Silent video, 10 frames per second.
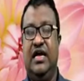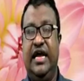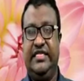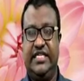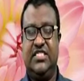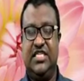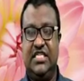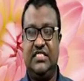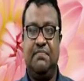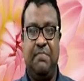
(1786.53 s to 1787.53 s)
Extension
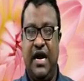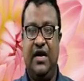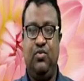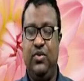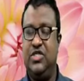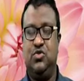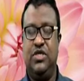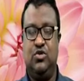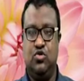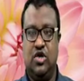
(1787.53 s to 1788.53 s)
is the part which we
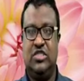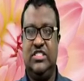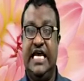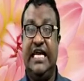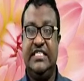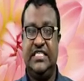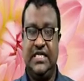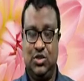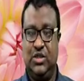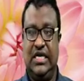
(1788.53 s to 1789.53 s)
do not change
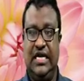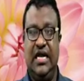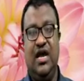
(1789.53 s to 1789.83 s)
actually